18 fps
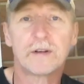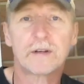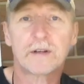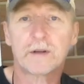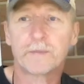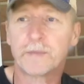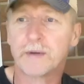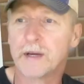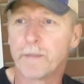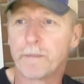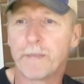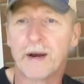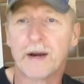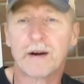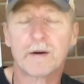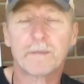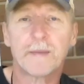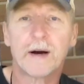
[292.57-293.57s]
Could be a
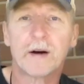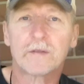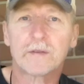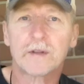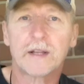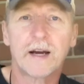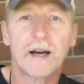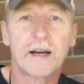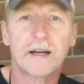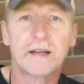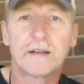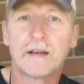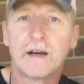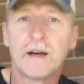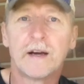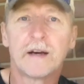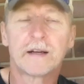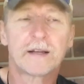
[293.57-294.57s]
bear, mountain lion,
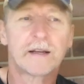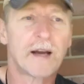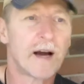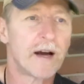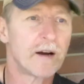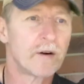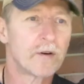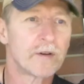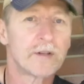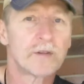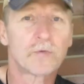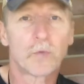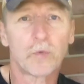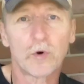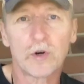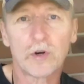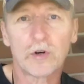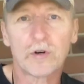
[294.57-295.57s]
coyotes,
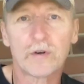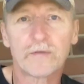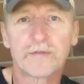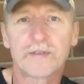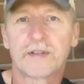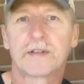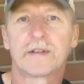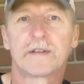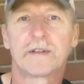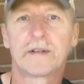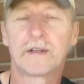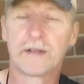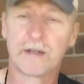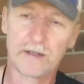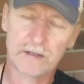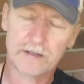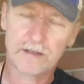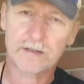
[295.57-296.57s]
wolves,
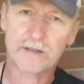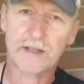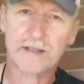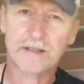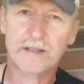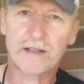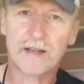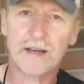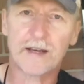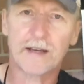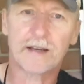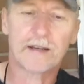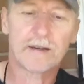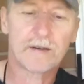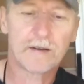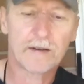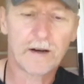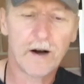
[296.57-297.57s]
just like today.
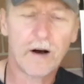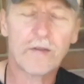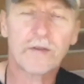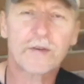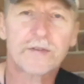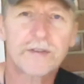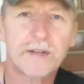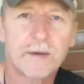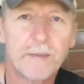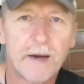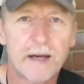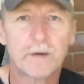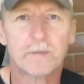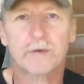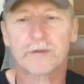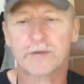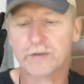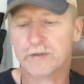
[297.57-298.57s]
All those same
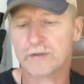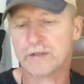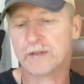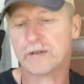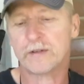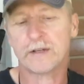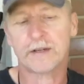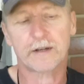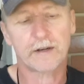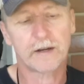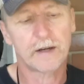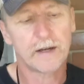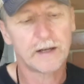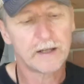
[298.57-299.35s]
animals are still here.